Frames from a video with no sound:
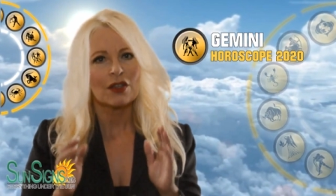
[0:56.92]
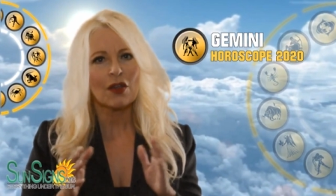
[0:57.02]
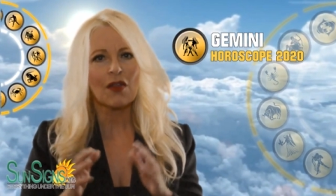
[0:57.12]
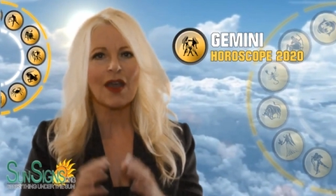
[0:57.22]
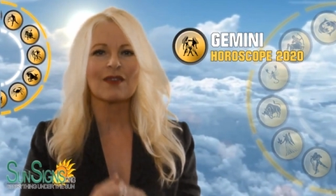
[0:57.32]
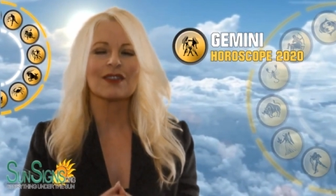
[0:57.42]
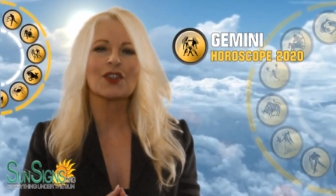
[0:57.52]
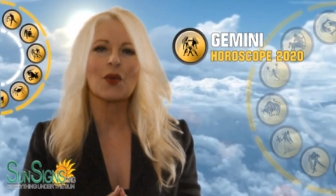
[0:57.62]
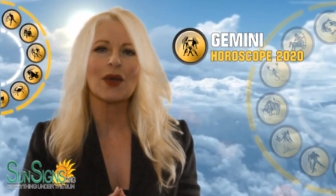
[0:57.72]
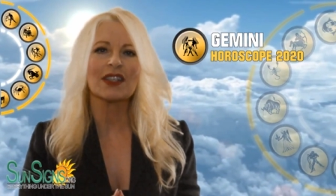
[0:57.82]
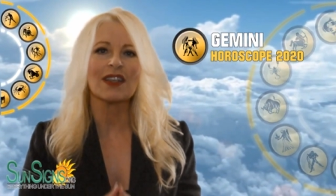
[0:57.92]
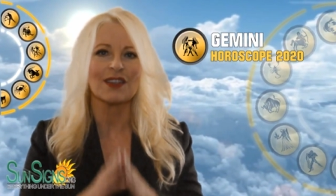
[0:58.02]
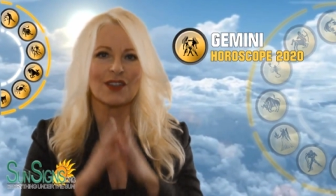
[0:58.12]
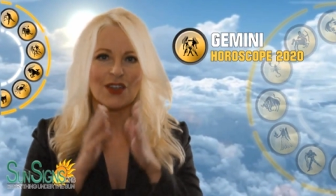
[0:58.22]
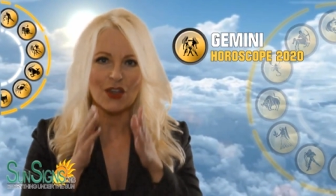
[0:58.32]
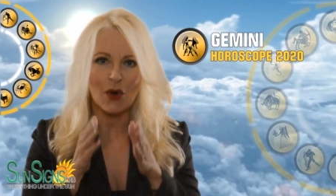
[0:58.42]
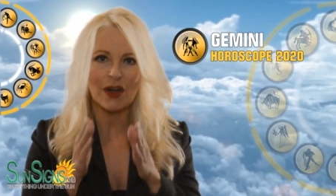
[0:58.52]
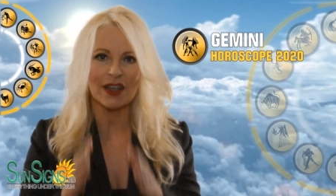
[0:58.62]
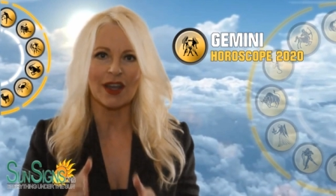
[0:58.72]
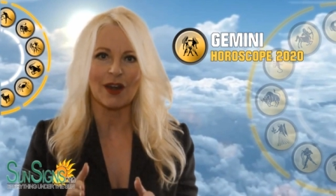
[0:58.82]
2020 is
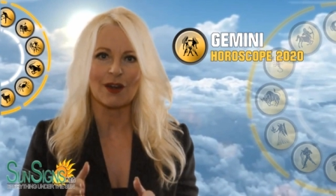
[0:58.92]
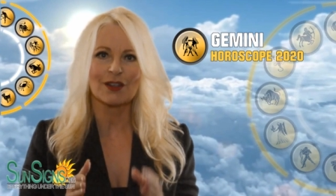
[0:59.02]
your year,